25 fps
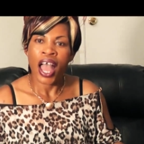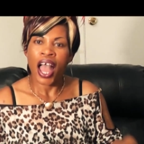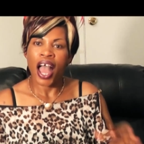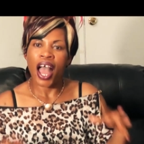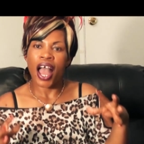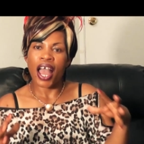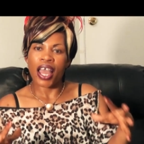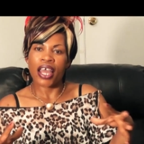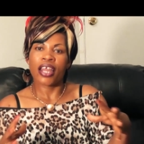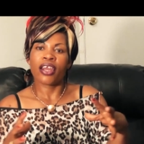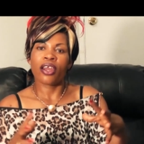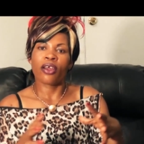
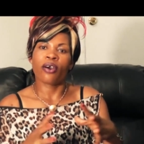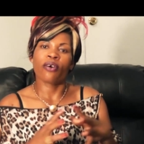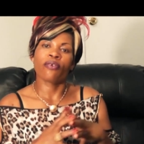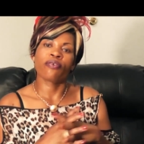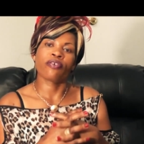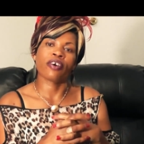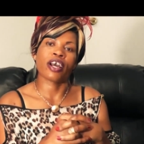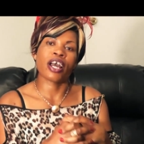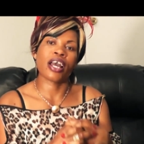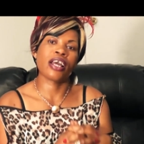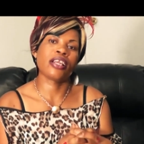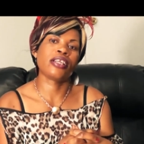I
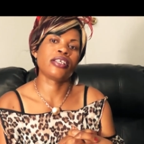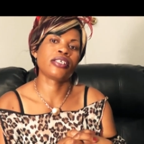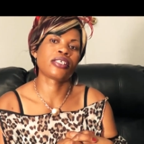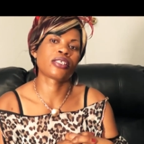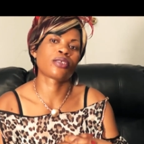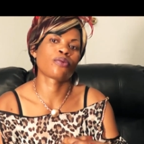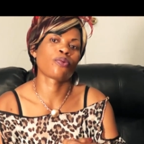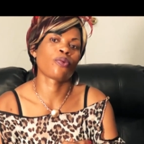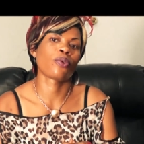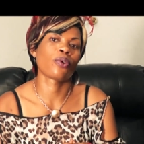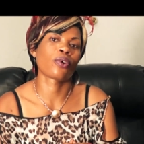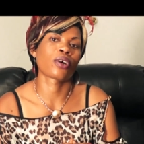love
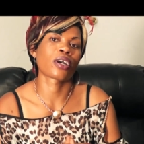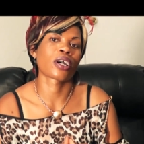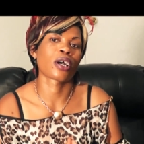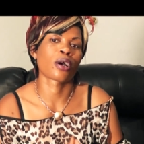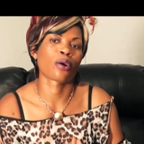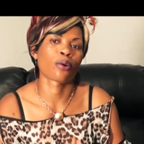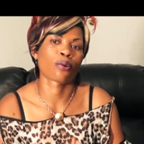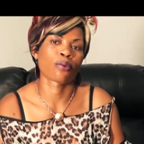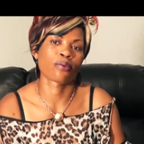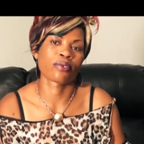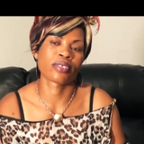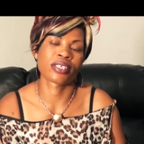Alice Walker,
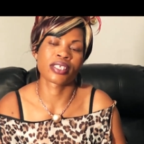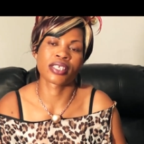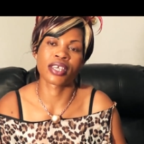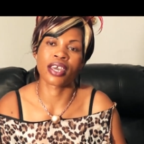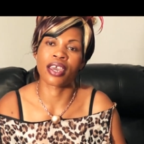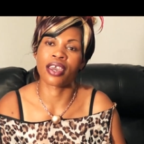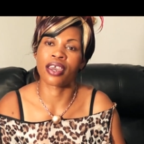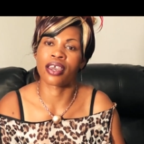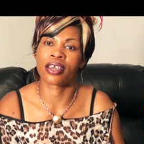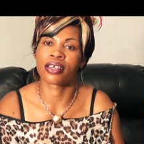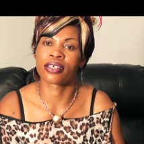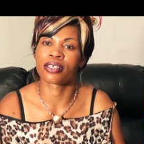who
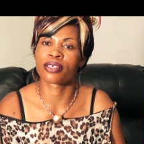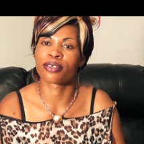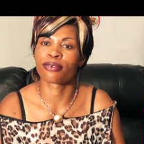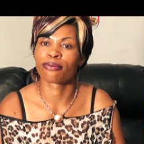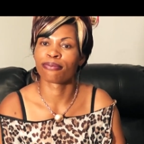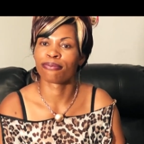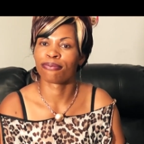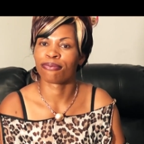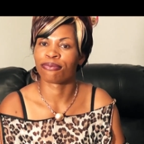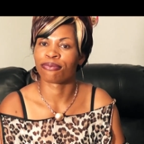says,